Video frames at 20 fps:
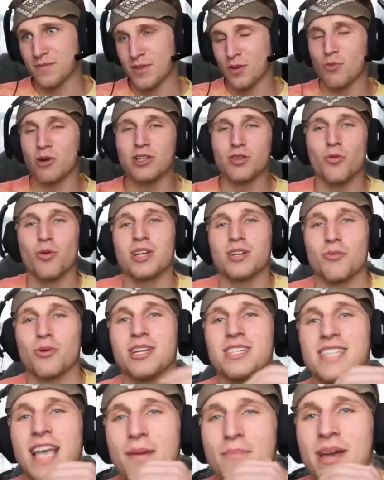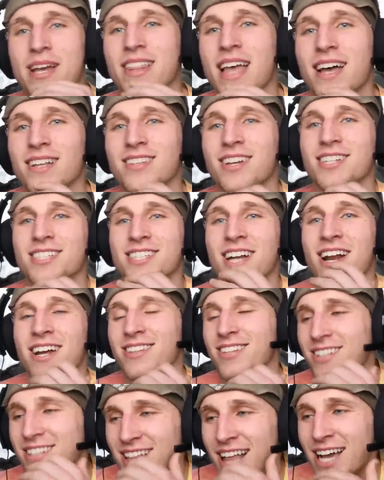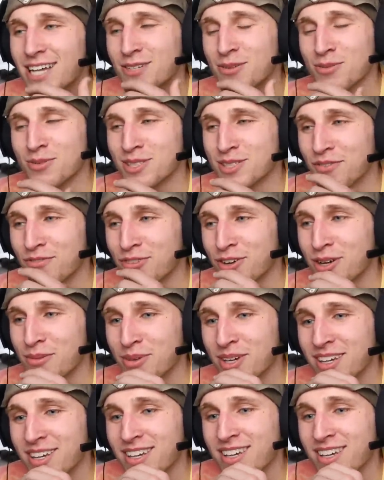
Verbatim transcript: What, what, what does that make that touchdown? I thought the last one was a freebie.